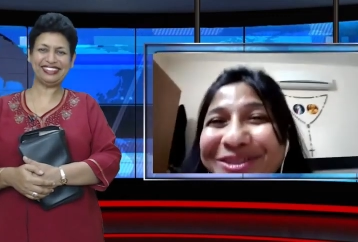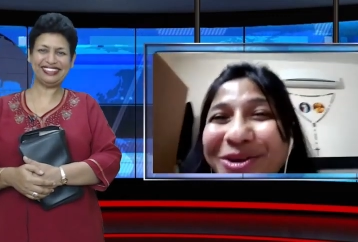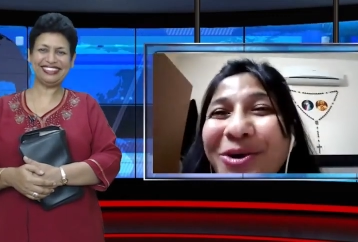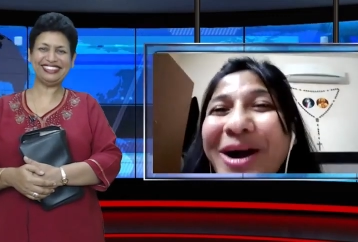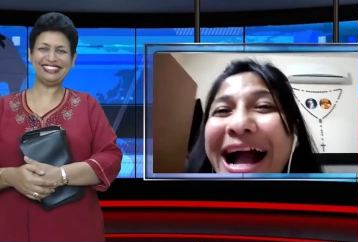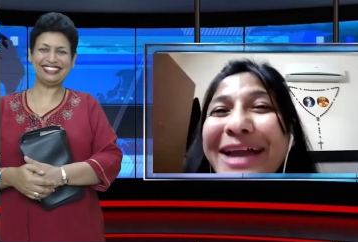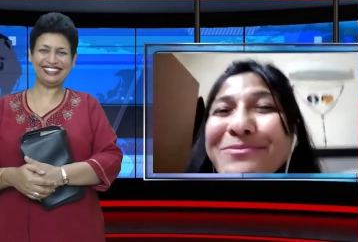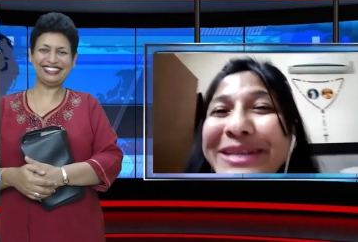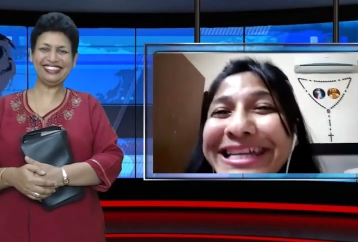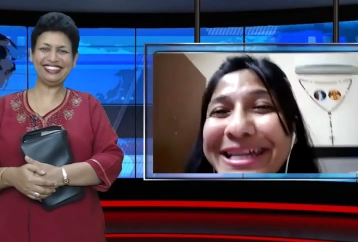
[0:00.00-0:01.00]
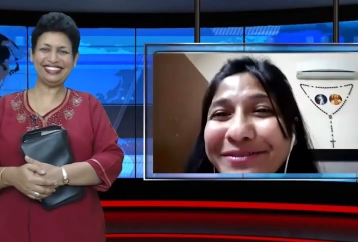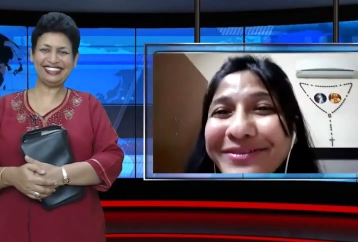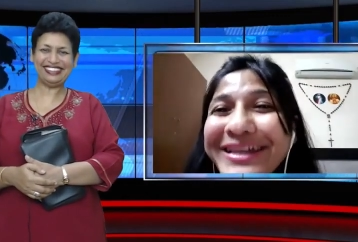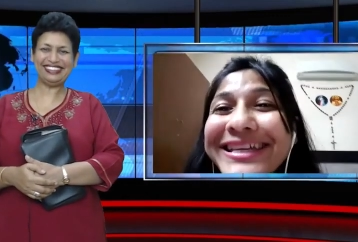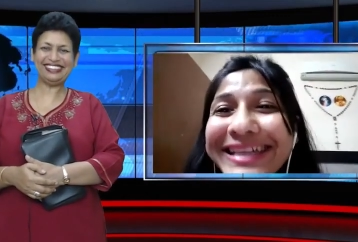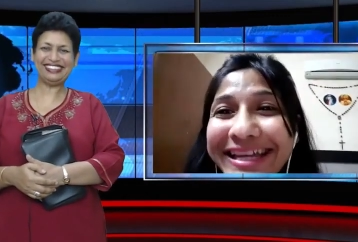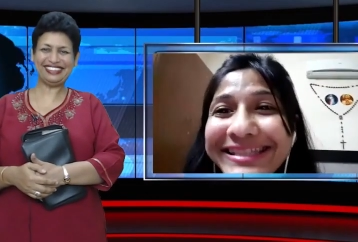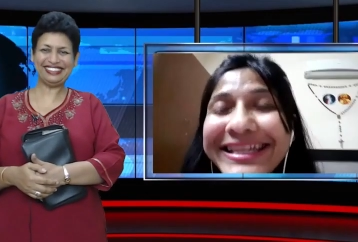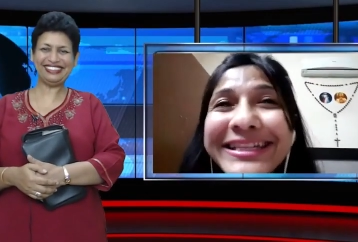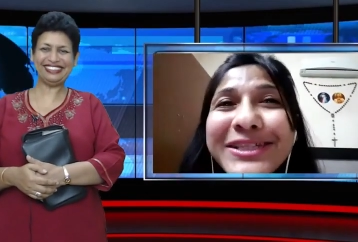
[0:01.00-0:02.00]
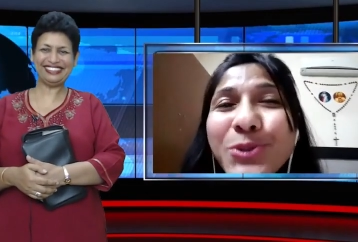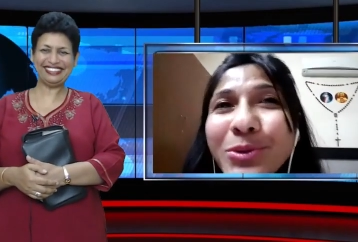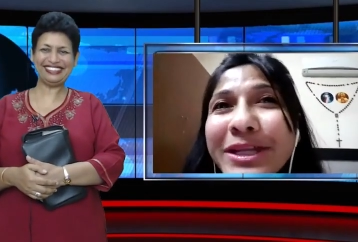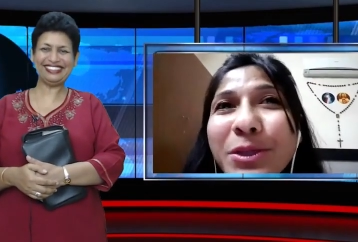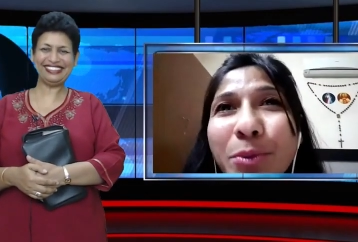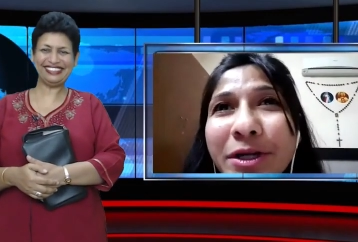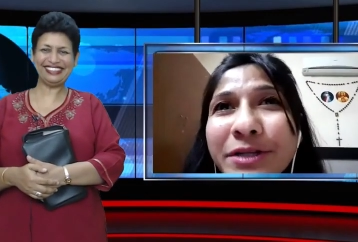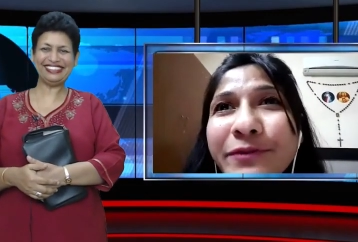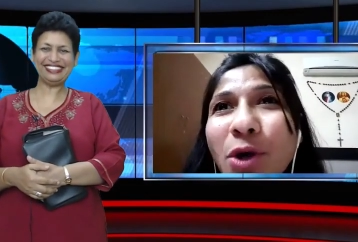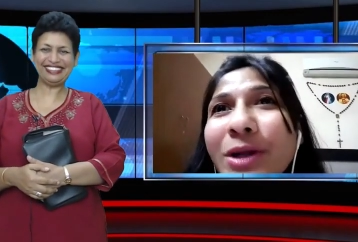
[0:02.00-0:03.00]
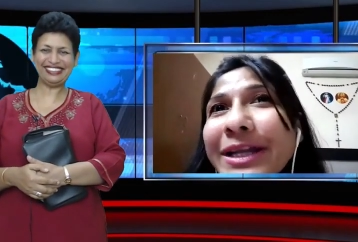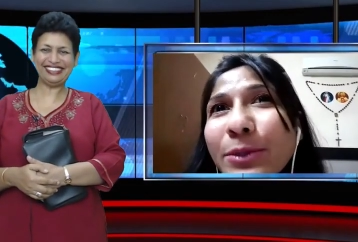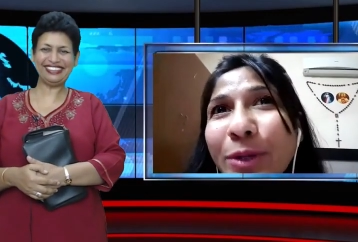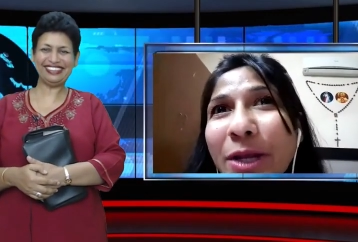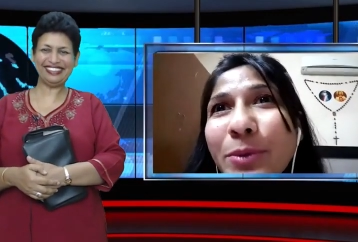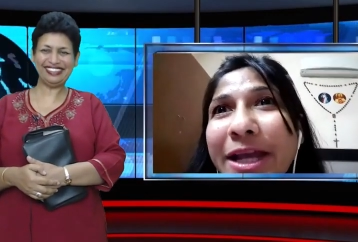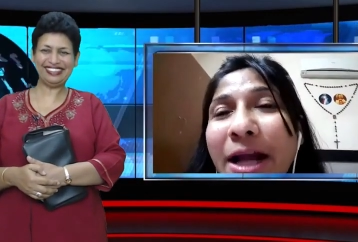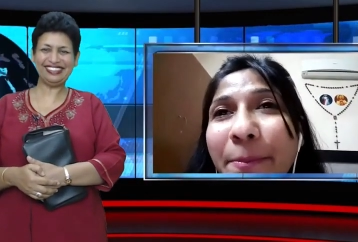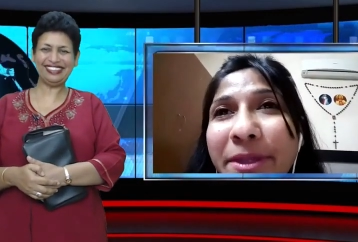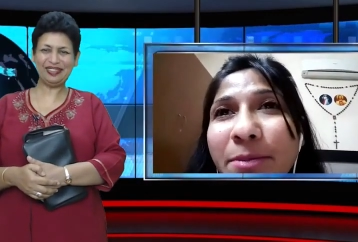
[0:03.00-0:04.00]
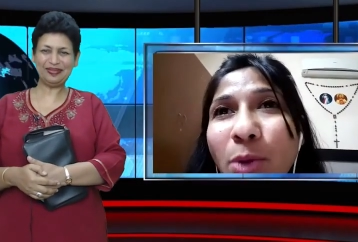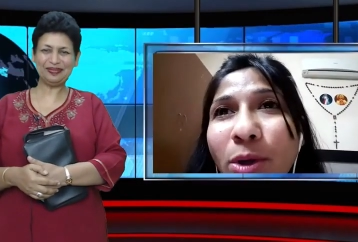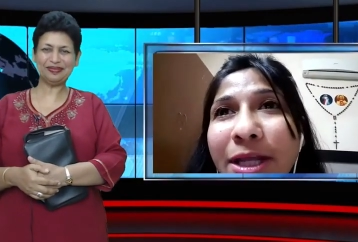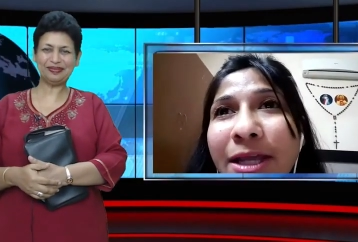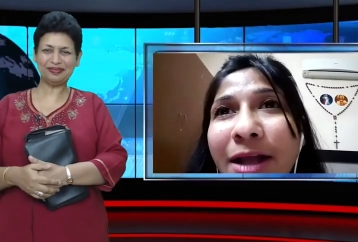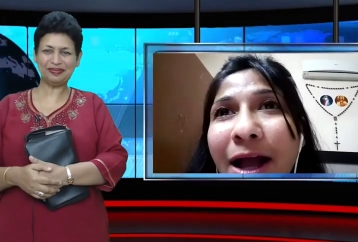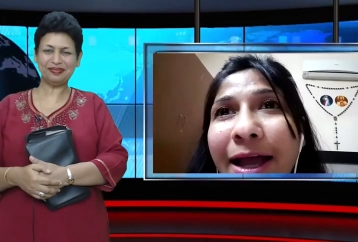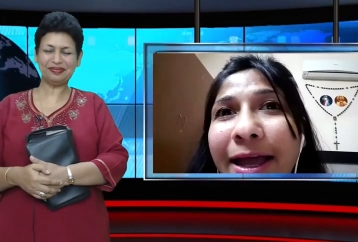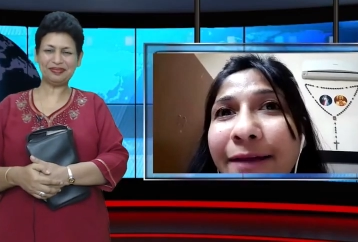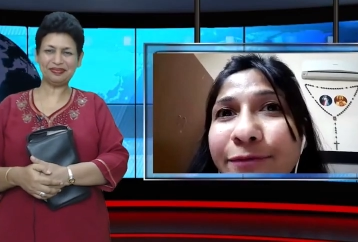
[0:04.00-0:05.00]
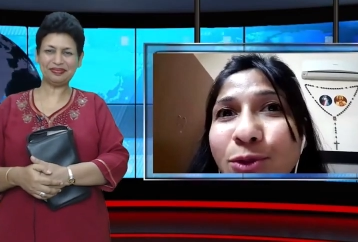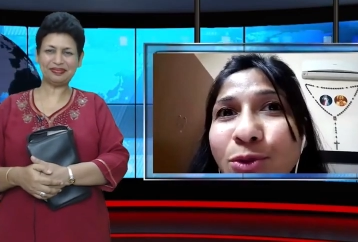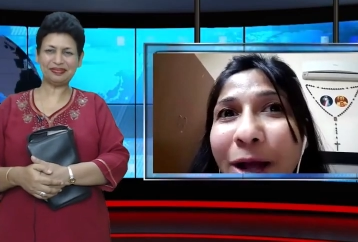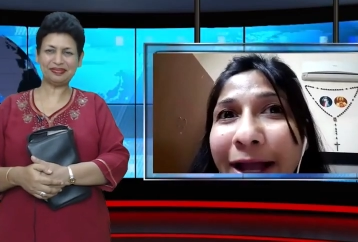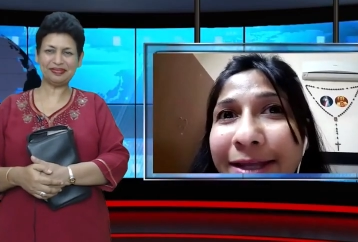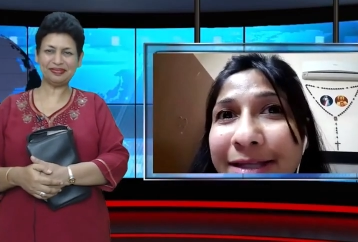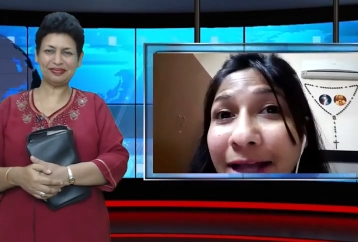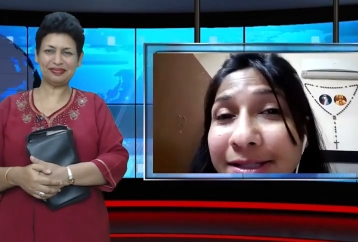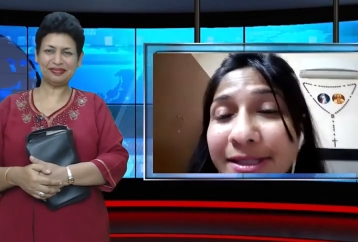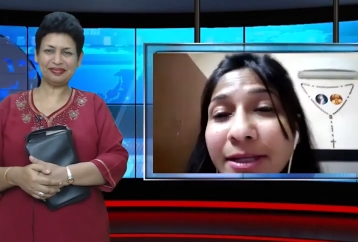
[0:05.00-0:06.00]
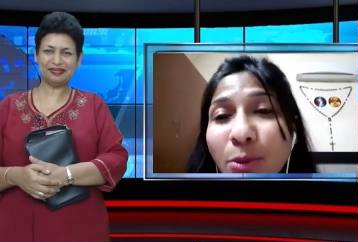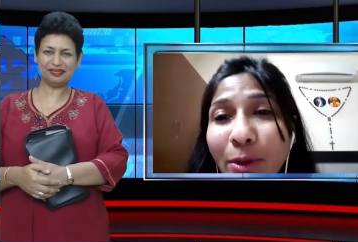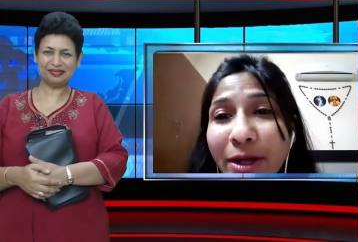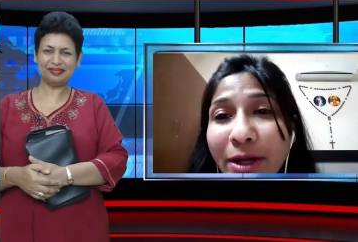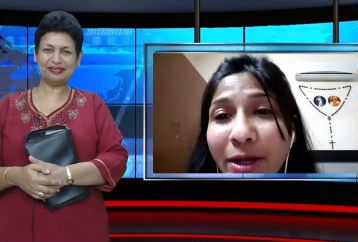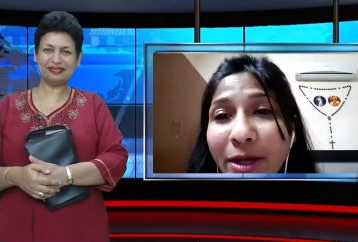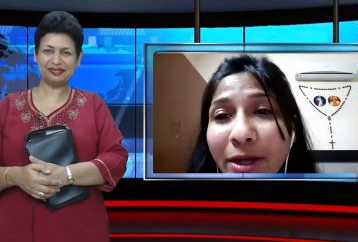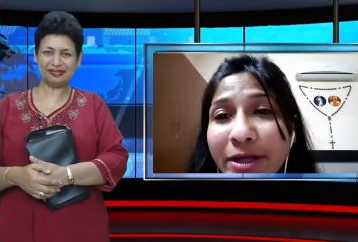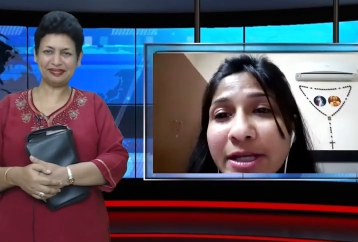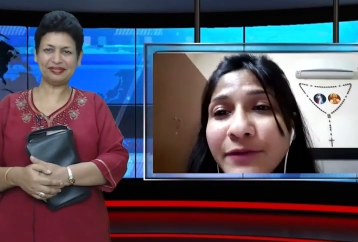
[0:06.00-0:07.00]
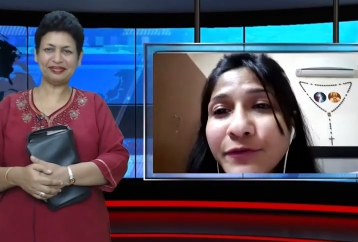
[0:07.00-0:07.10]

Speaker 1: So I believe, yes, it is only the Word of God. Like when I wake up in the morning, I have to, I, I say the worry and fear